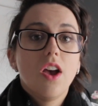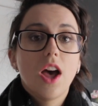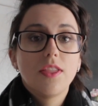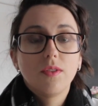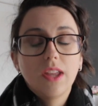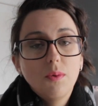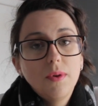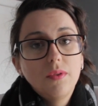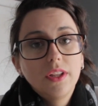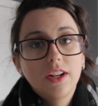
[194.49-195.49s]
I thought that would
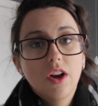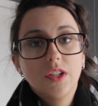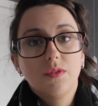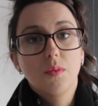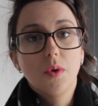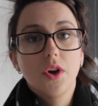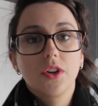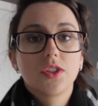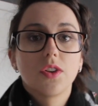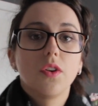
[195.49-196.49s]
be really nice for
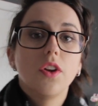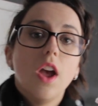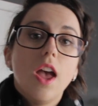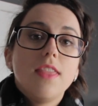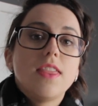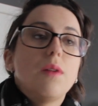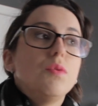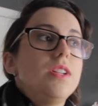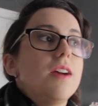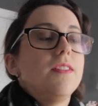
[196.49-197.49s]
work, so that
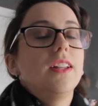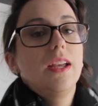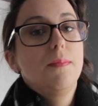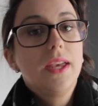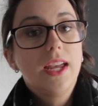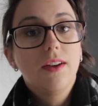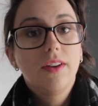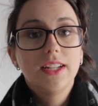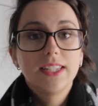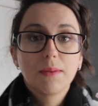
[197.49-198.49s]
will definitely appear
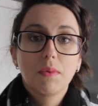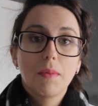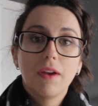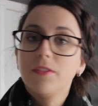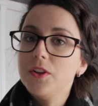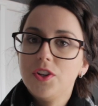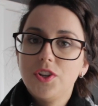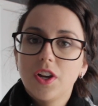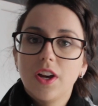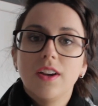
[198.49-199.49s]
in some of my
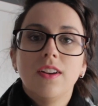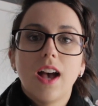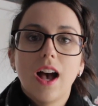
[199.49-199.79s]
future